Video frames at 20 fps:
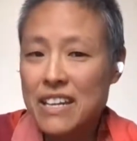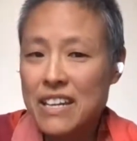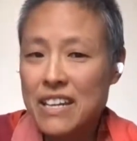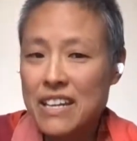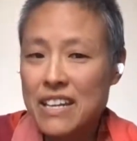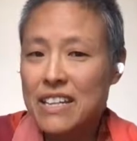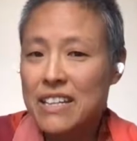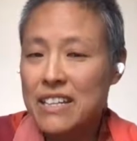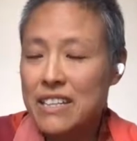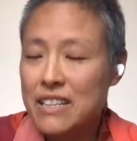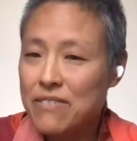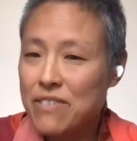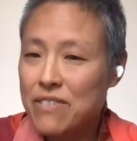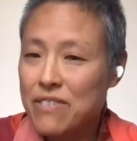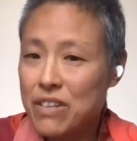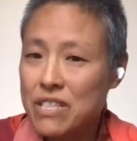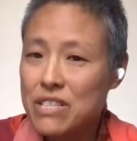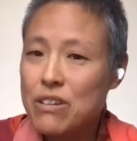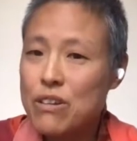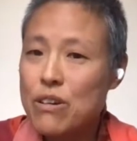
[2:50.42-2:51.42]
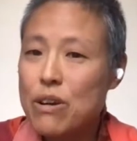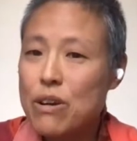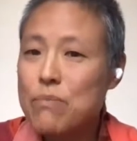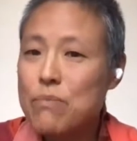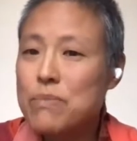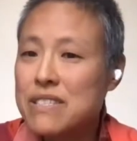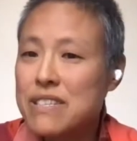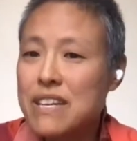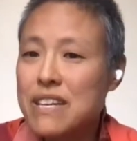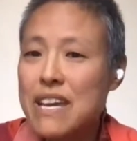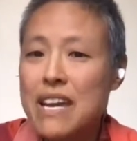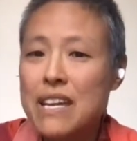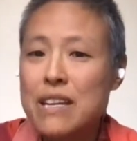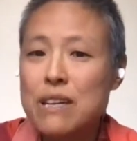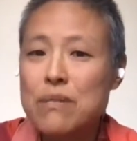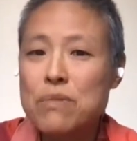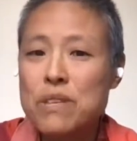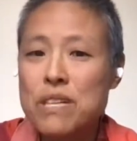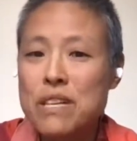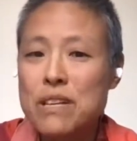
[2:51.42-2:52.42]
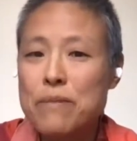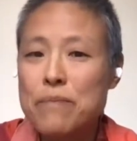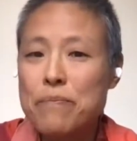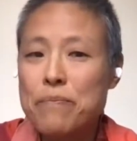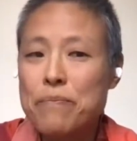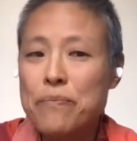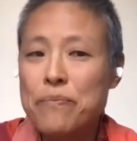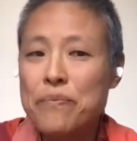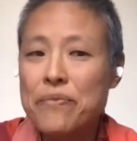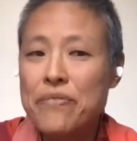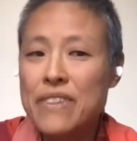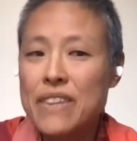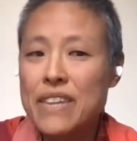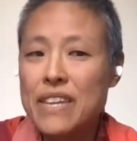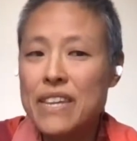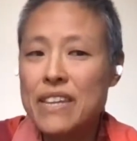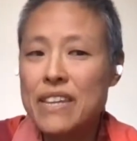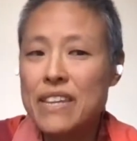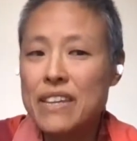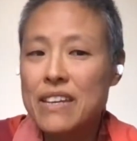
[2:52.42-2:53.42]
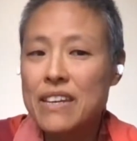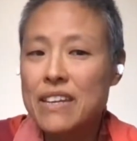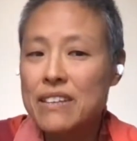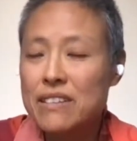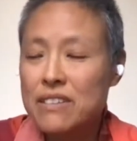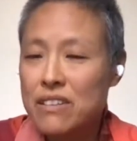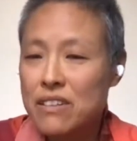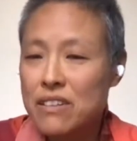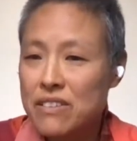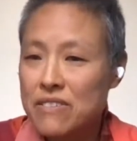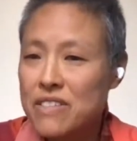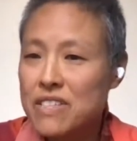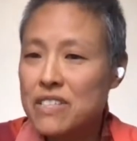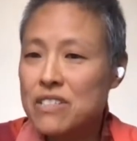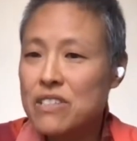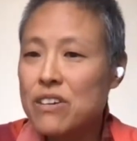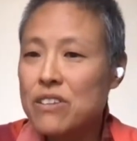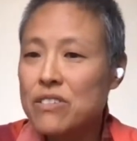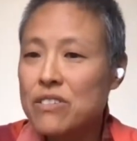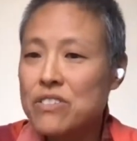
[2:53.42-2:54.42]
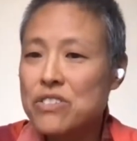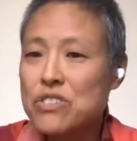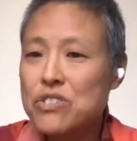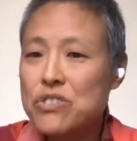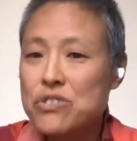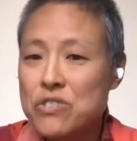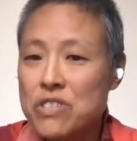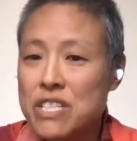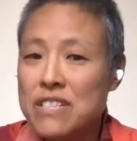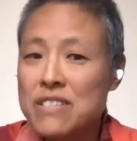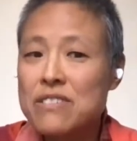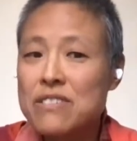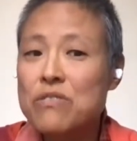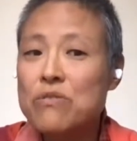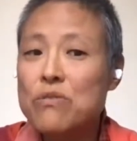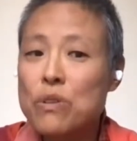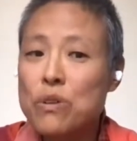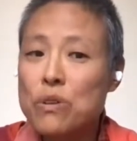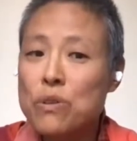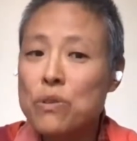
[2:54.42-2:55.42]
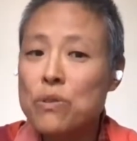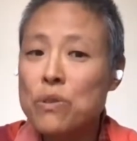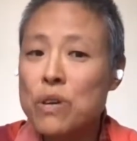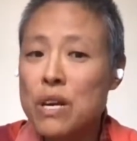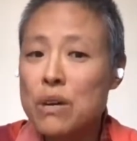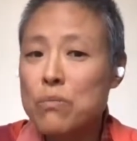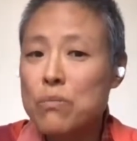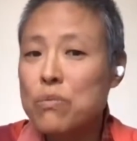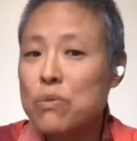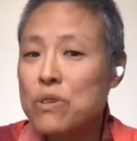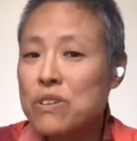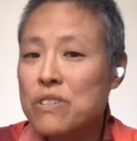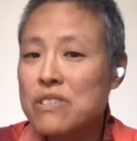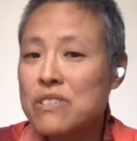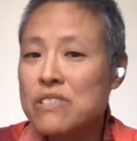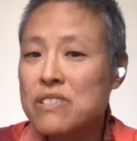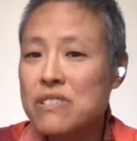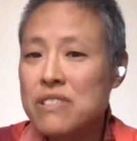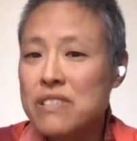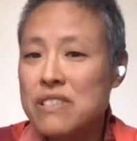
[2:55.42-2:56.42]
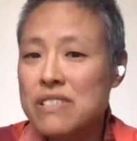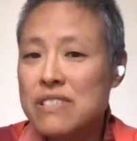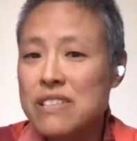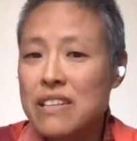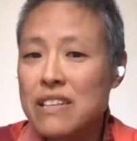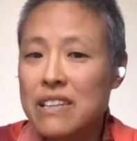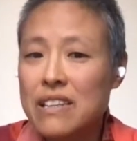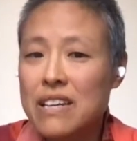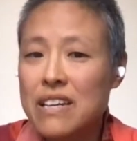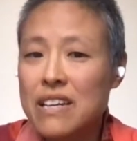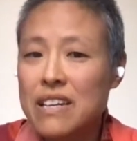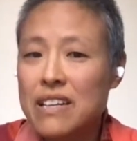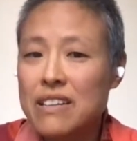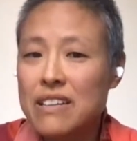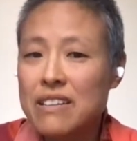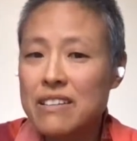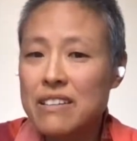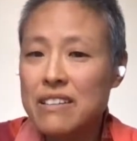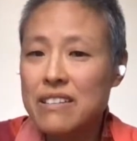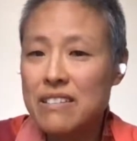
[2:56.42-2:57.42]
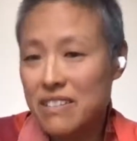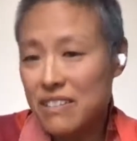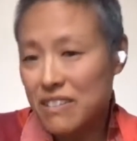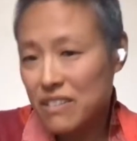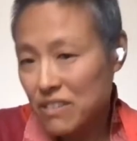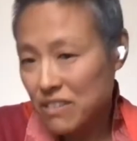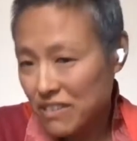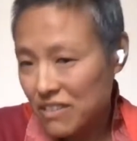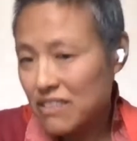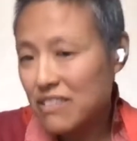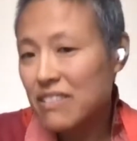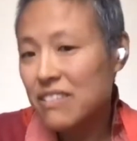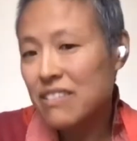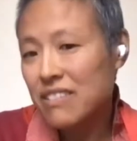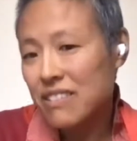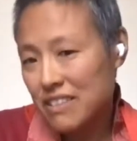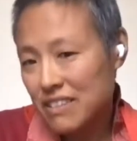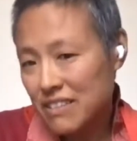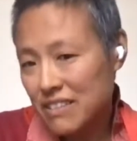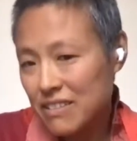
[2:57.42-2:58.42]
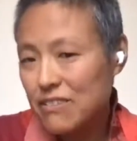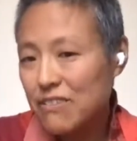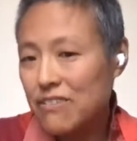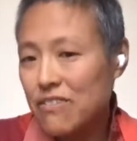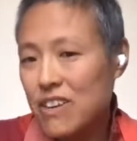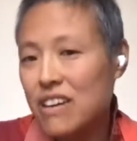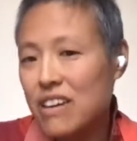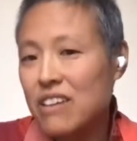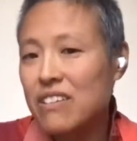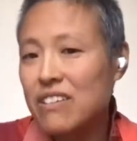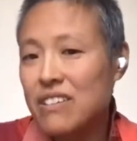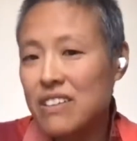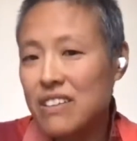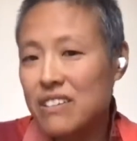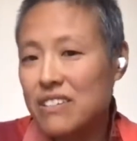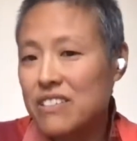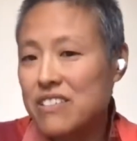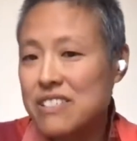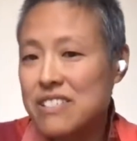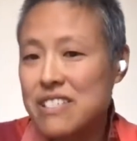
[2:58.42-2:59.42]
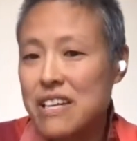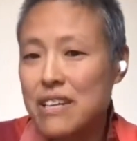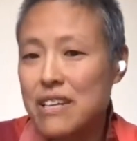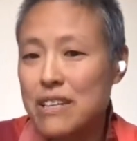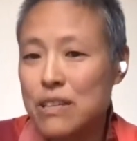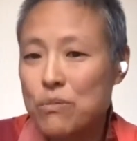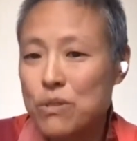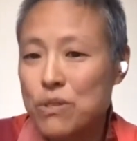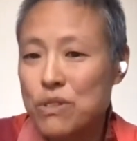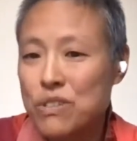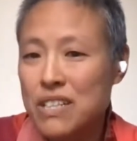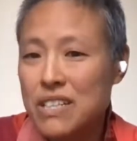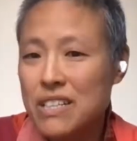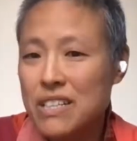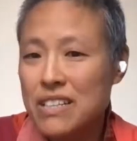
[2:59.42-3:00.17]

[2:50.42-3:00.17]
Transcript: And at the very top is a canopy. And a lot of the tallest trees grow upwards to the sunlight. So it's fairly understandable.